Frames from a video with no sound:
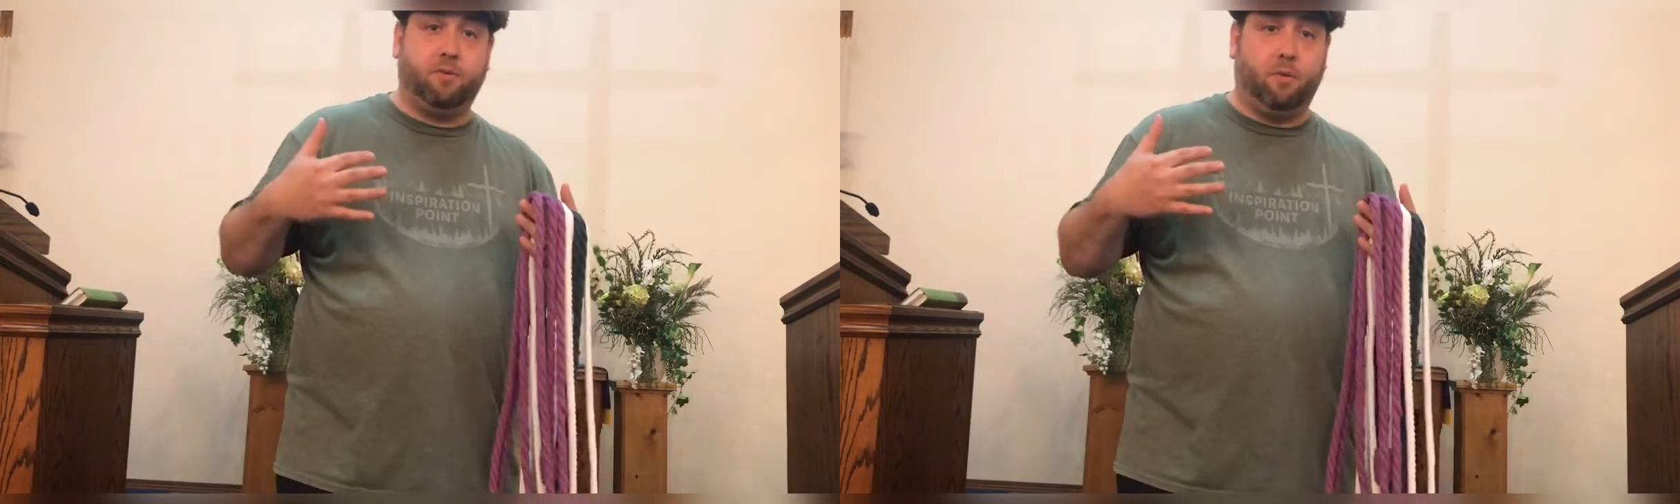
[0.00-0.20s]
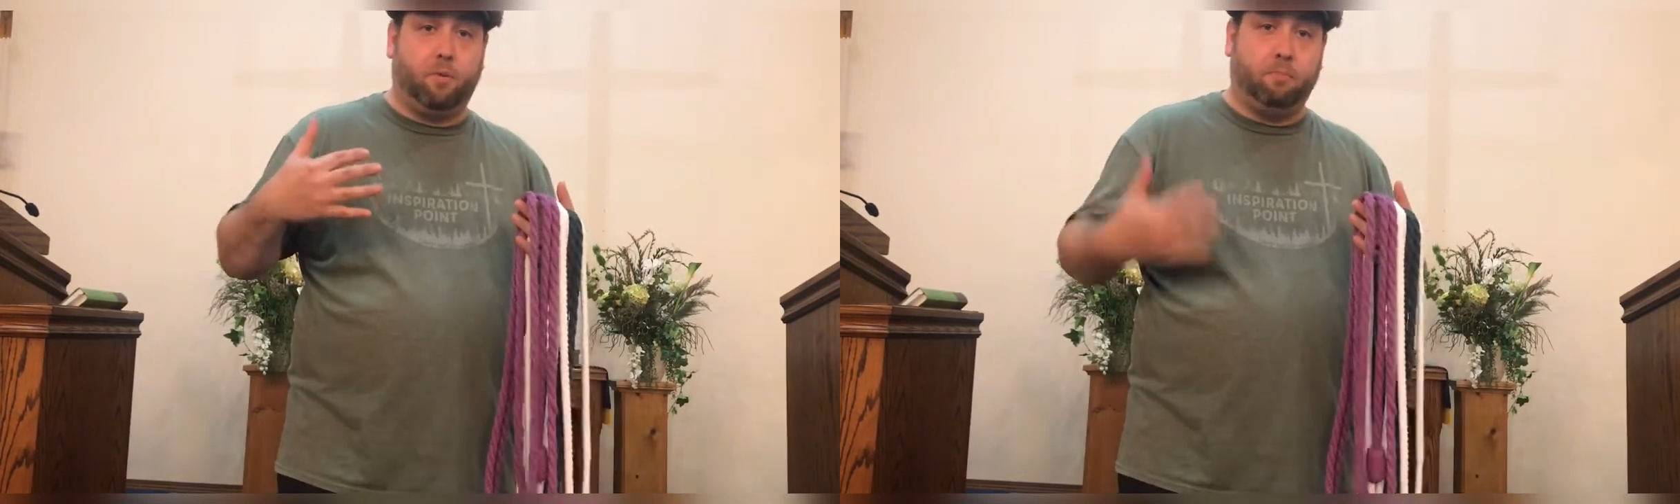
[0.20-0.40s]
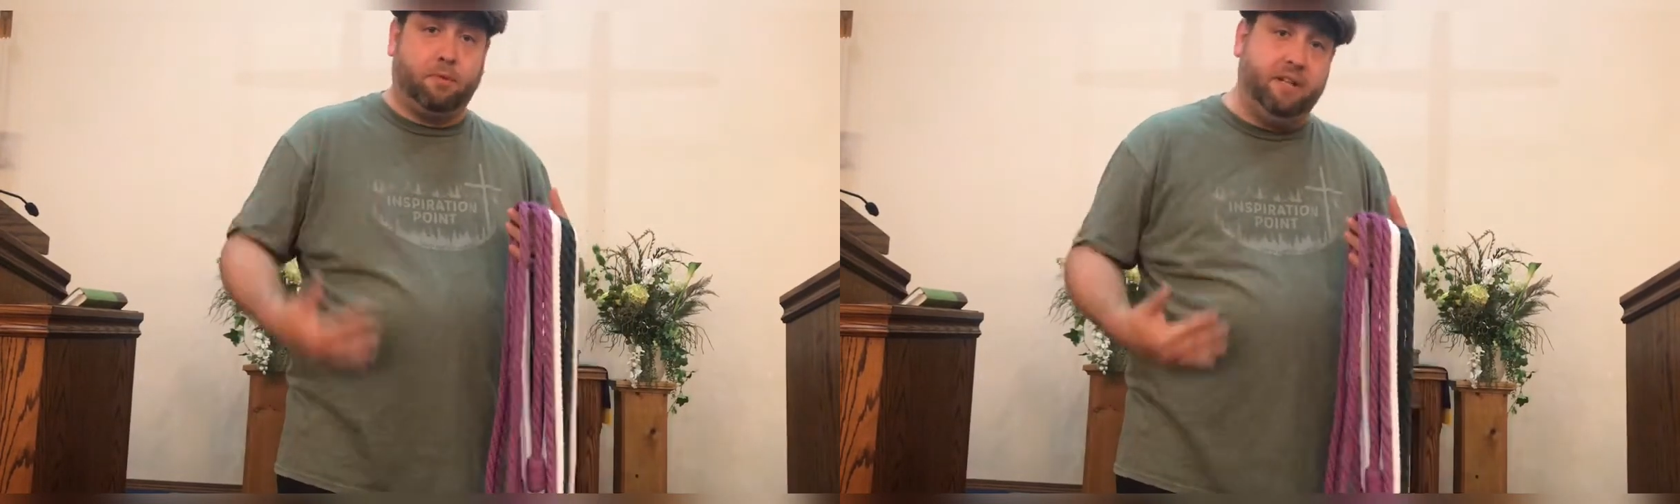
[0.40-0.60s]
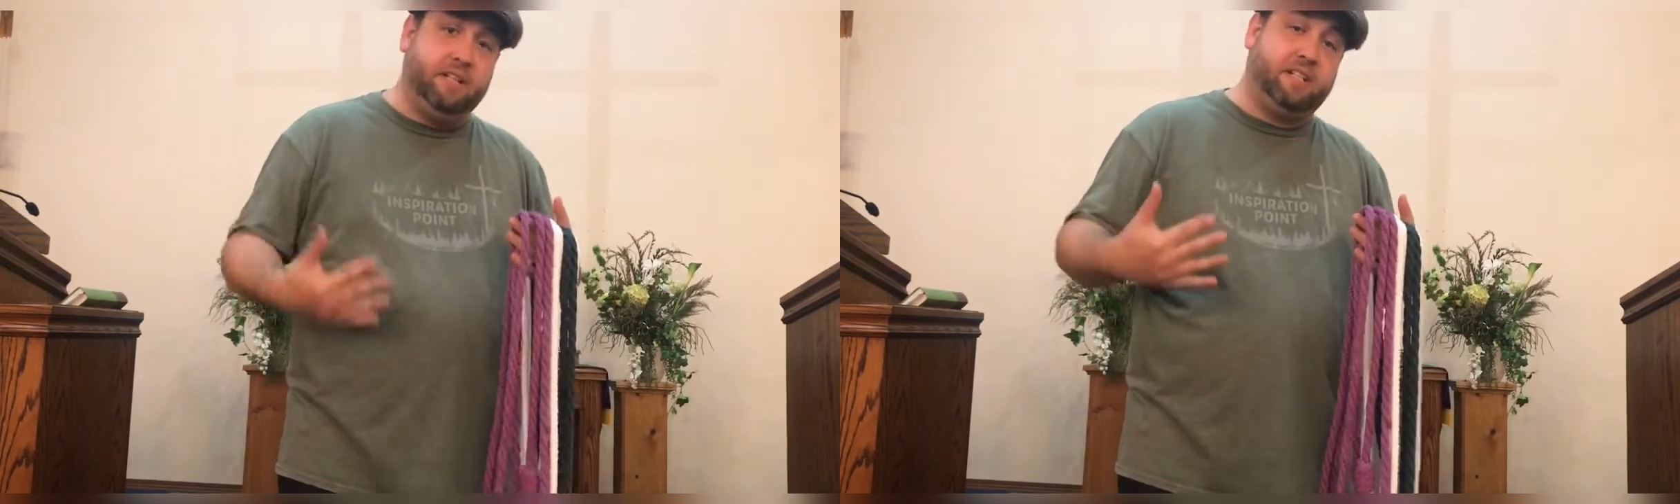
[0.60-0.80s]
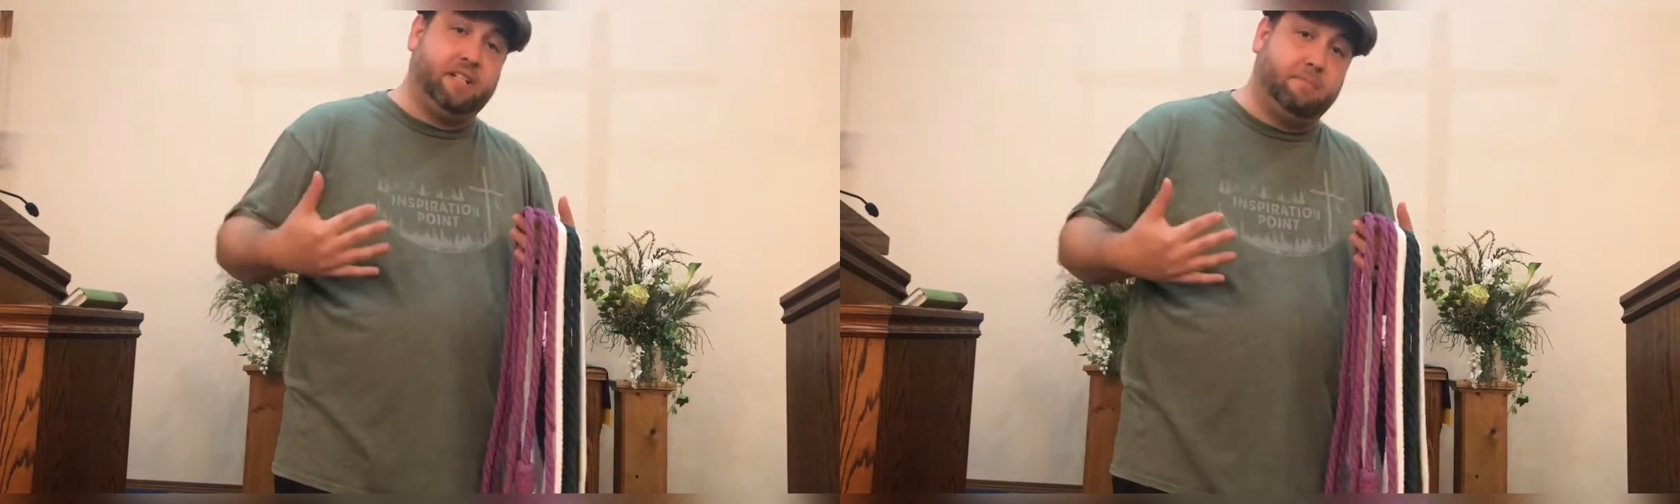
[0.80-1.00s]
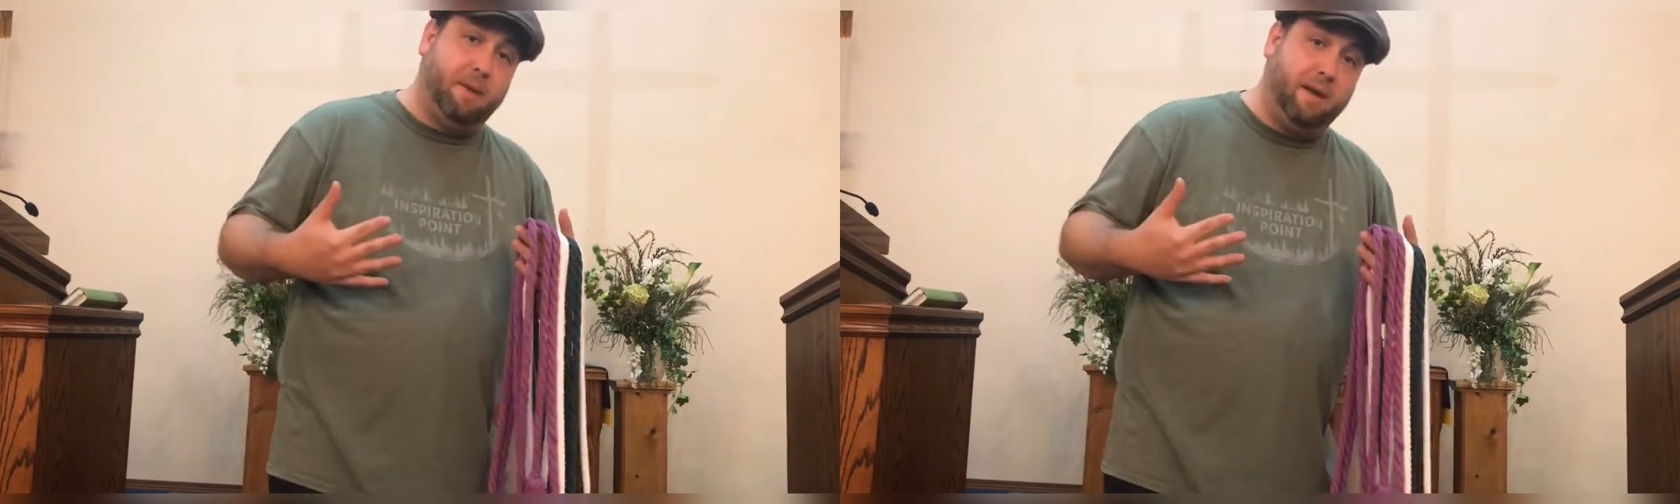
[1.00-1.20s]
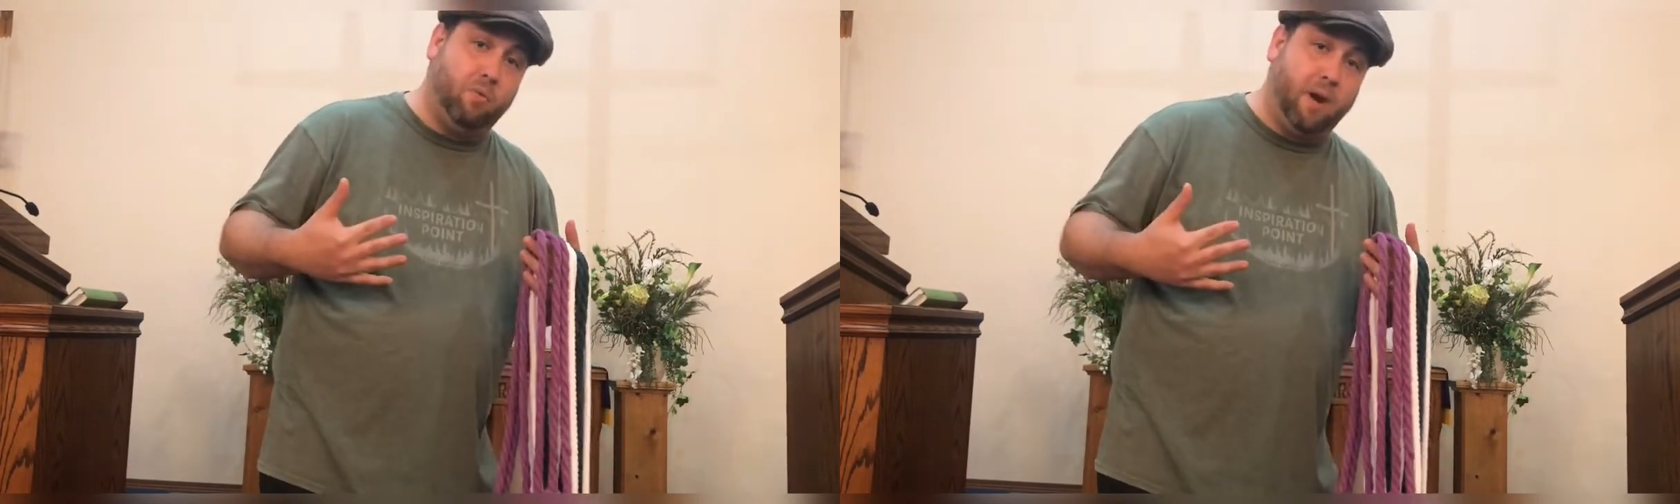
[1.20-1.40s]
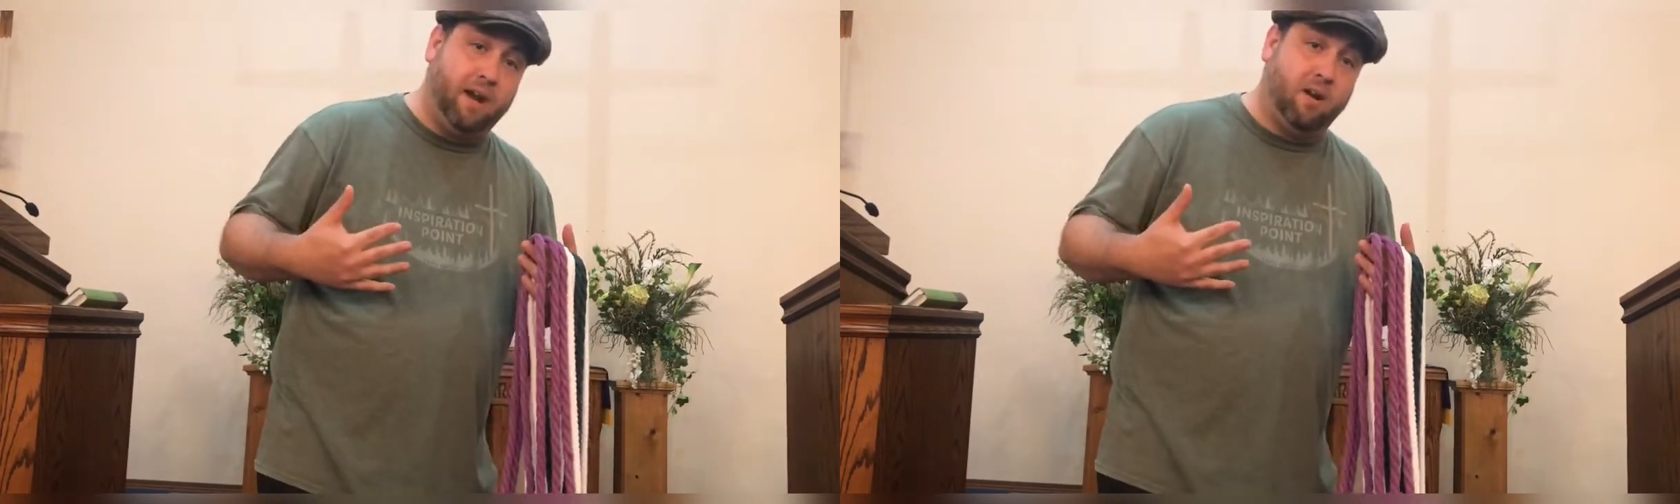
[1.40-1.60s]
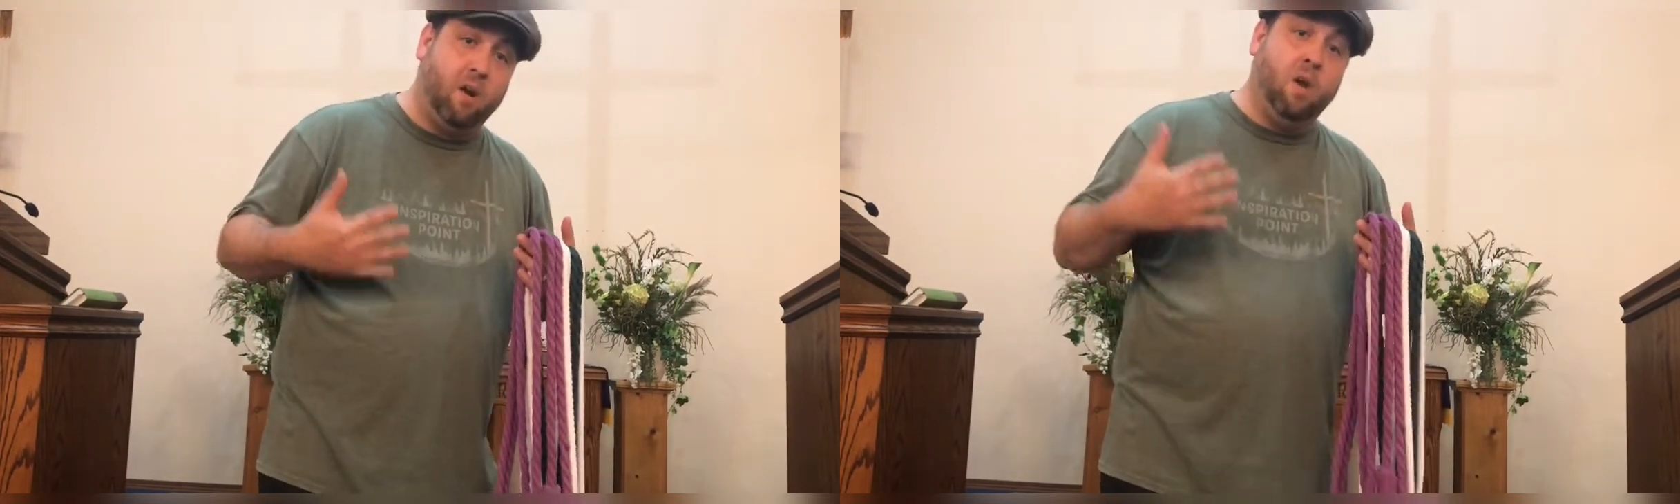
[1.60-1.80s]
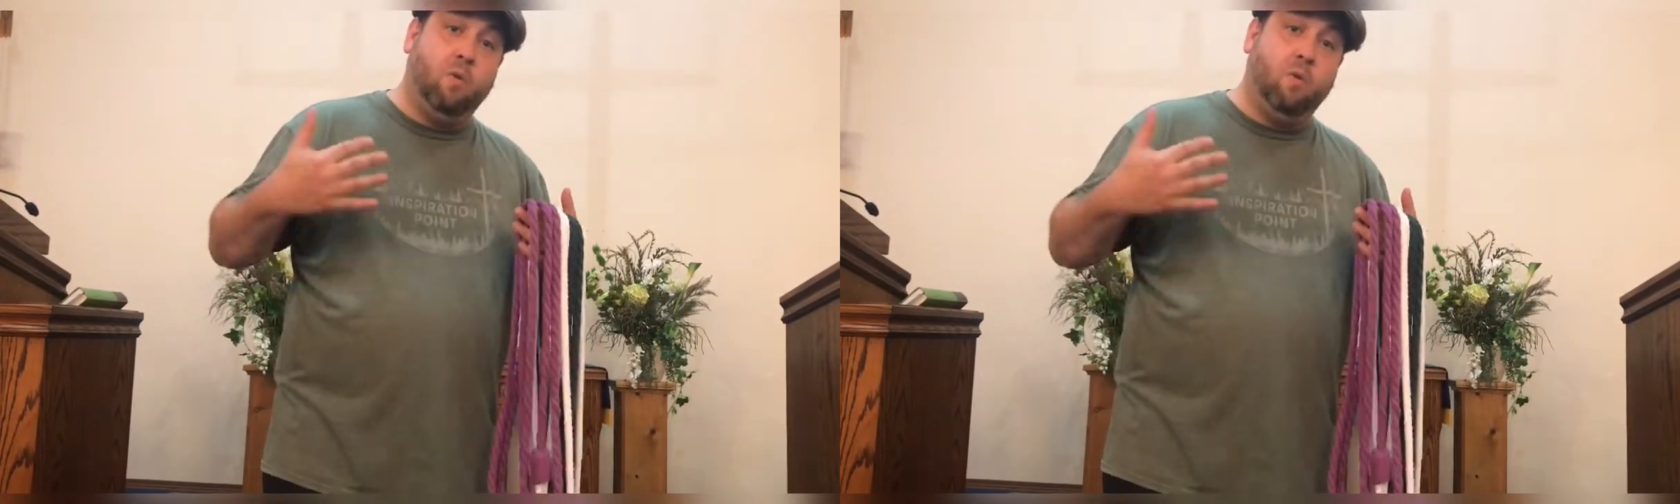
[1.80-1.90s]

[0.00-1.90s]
or priests might wear